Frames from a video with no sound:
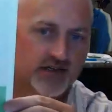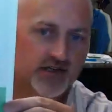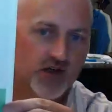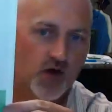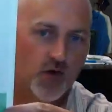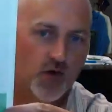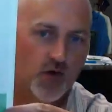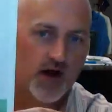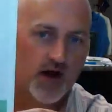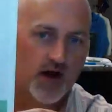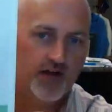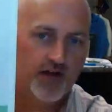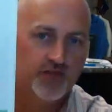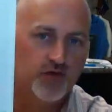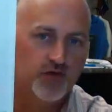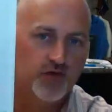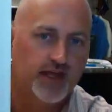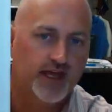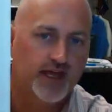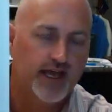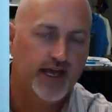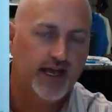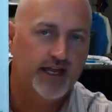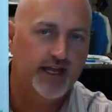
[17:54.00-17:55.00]
going on through
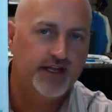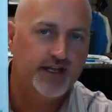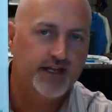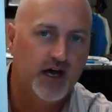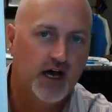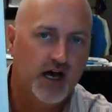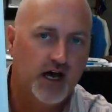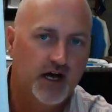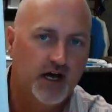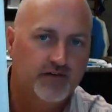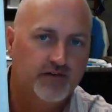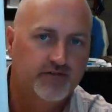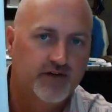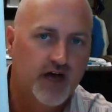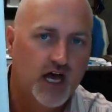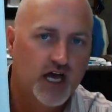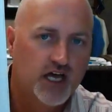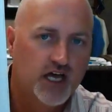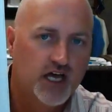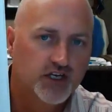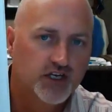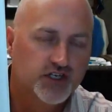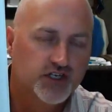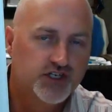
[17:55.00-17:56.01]
the end of
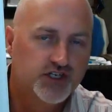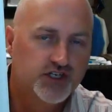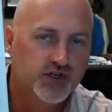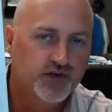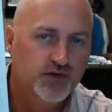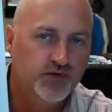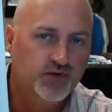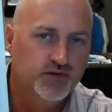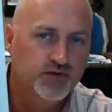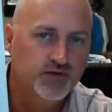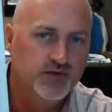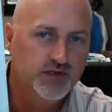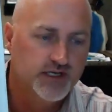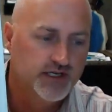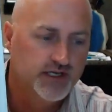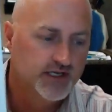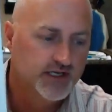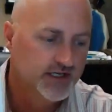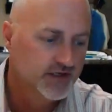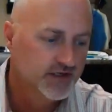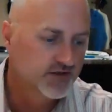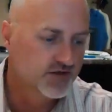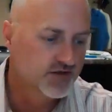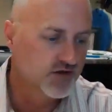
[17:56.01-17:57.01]
June.
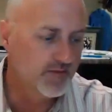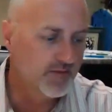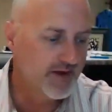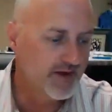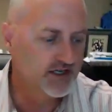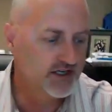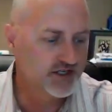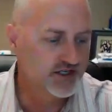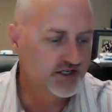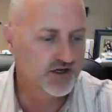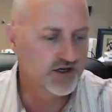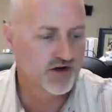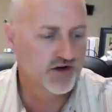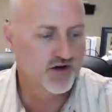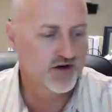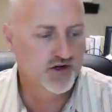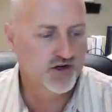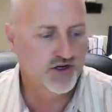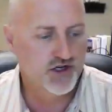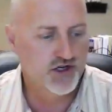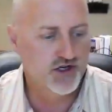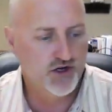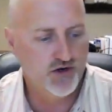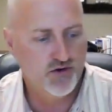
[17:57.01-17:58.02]
So make sure
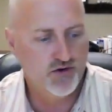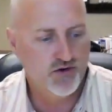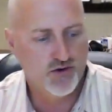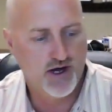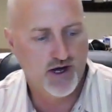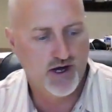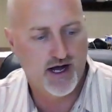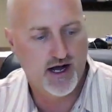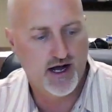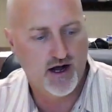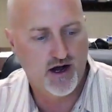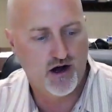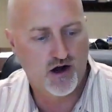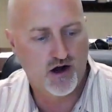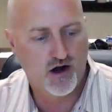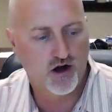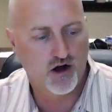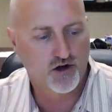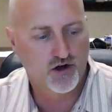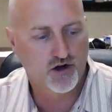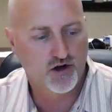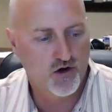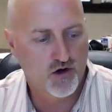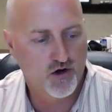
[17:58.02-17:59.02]
you are
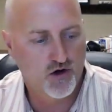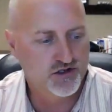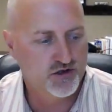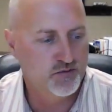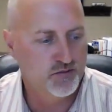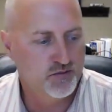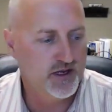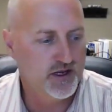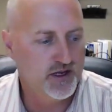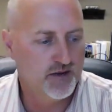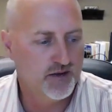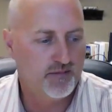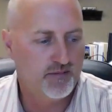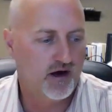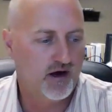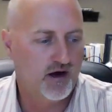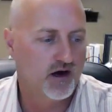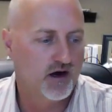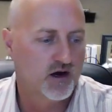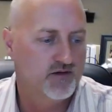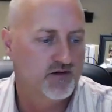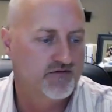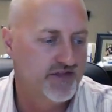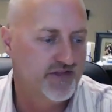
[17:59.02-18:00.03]
going to be a part
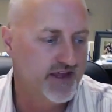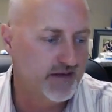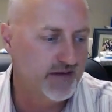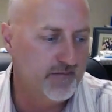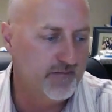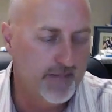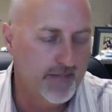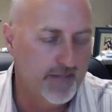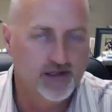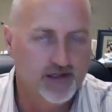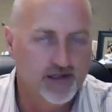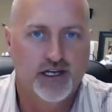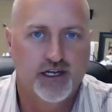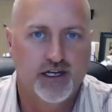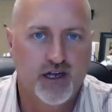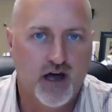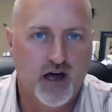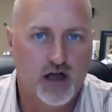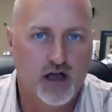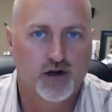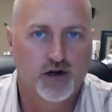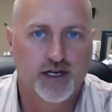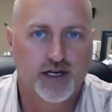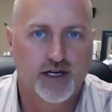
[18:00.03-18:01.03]
of the $1 million
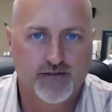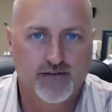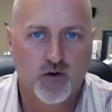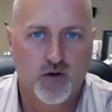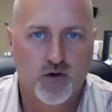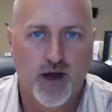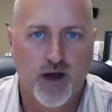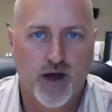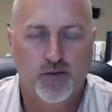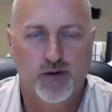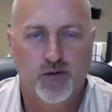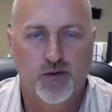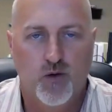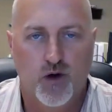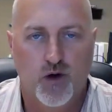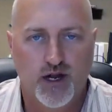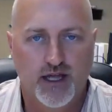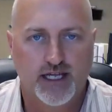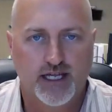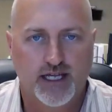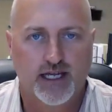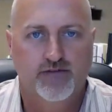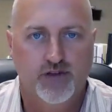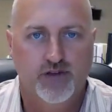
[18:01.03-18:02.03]
giveaway. We want to
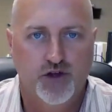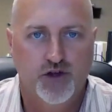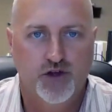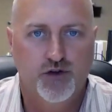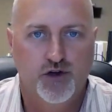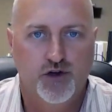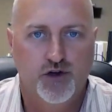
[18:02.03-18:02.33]
give you